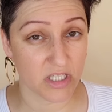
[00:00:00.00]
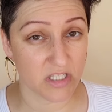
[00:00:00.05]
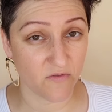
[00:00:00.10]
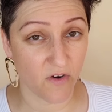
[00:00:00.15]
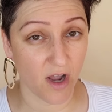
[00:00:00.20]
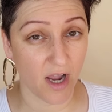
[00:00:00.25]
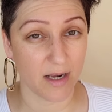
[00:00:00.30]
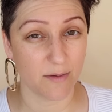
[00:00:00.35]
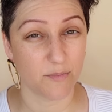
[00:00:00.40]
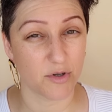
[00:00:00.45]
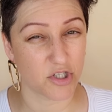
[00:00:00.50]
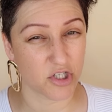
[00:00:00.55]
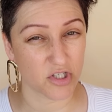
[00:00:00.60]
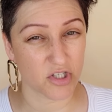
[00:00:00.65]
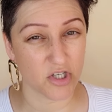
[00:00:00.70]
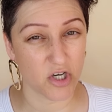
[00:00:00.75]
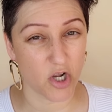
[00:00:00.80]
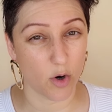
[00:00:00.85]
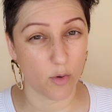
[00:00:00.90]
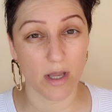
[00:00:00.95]
which is fine, but
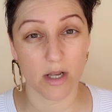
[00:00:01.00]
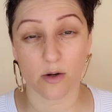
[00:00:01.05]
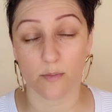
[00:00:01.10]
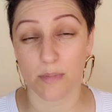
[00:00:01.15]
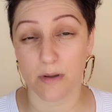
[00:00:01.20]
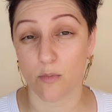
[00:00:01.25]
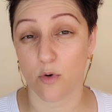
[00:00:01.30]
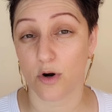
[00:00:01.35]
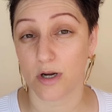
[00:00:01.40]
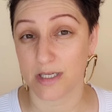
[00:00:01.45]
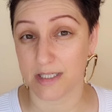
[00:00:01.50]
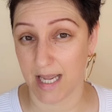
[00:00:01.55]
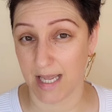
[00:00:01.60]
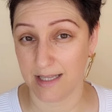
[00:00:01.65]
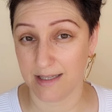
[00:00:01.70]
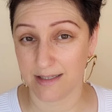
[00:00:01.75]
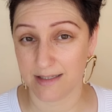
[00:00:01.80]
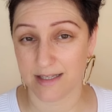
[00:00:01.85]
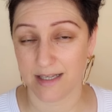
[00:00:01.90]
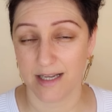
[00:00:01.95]
just know it'll be more
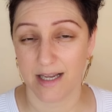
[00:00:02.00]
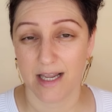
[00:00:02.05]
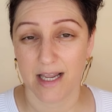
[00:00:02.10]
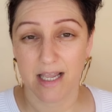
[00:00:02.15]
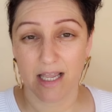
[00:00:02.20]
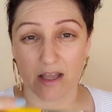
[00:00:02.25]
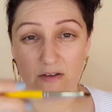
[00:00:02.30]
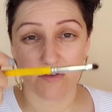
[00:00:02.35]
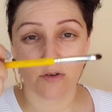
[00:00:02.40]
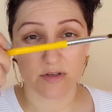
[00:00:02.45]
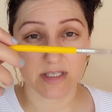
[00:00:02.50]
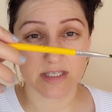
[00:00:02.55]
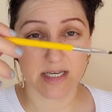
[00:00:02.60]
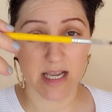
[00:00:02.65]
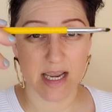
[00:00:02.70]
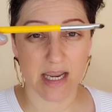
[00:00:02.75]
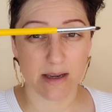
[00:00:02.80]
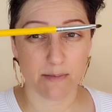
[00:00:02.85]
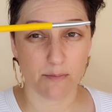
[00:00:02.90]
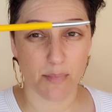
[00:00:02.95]
intense. If you
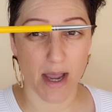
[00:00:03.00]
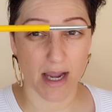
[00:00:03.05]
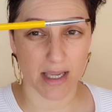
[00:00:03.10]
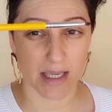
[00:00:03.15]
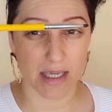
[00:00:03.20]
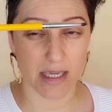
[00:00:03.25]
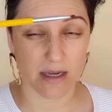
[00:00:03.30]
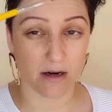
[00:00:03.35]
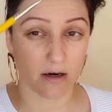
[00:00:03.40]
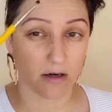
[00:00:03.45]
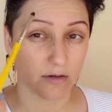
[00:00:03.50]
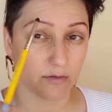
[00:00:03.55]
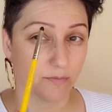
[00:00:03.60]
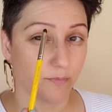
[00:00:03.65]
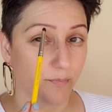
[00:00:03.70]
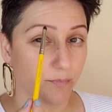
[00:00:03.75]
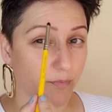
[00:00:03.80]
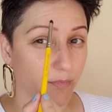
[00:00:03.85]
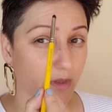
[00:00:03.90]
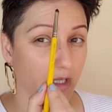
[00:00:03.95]
stay back here
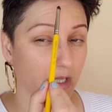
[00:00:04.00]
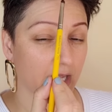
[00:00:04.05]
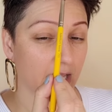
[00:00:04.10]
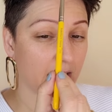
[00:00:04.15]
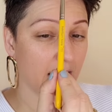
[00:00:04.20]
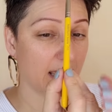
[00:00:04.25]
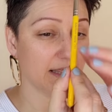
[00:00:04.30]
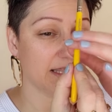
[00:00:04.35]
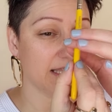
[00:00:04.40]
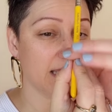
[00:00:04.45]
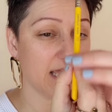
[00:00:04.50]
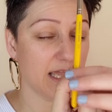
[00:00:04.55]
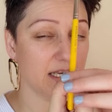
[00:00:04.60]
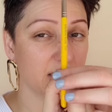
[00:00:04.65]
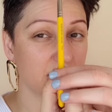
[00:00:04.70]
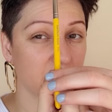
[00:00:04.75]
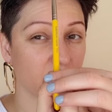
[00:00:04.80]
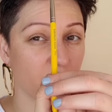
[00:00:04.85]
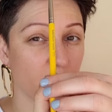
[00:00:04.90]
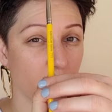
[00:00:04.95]
at the
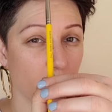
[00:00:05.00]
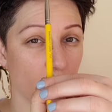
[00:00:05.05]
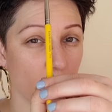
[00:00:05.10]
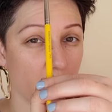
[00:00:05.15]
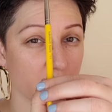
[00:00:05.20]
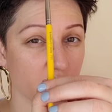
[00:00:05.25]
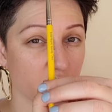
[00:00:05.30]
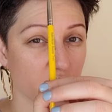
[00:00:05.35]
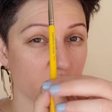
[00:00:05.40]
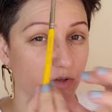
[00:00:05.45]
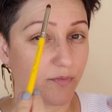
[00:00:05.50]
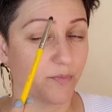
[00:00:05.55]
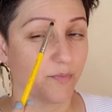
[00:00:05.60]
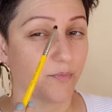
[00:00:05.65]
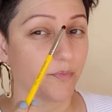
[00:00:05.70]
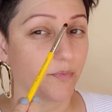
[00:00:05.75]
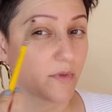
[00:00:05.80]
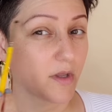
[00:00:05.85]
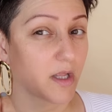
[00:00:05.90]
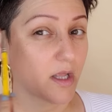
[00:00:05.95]
end of your brush,
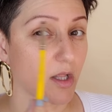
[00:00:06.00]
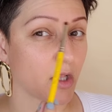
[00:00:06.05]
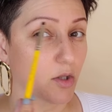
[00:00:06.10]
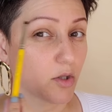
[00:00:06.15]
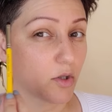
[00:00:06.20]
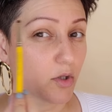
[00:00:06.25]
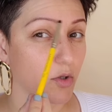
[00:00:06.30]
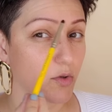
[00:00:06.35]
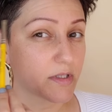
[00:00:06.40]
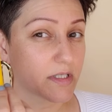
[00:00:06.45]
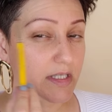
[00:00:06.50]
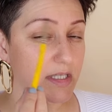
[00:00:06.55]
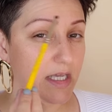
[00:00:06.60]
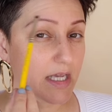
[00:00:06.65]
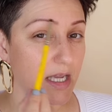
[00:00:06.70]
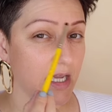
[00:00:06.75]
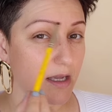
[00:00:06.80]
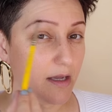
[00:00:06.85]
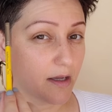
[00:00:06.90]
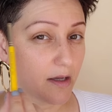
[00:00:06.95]

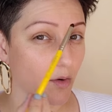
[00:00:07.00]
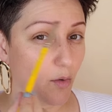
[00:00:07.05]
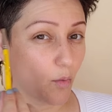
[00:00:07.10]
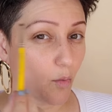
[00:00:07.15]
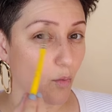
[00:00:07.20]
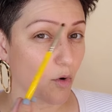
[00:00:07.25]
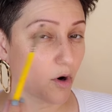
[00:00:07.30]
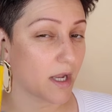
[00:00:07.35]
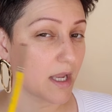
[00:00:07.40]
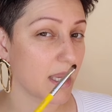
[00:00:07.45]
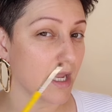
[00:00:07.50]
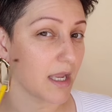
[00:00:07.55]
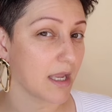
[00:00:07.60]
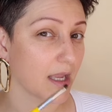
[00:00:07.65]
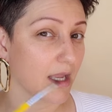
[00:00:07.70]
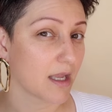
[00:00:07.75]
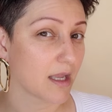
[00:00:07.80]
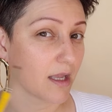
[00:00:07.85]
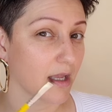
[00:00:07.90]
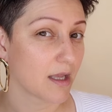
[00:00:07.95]
loosely working
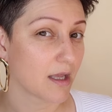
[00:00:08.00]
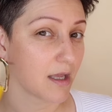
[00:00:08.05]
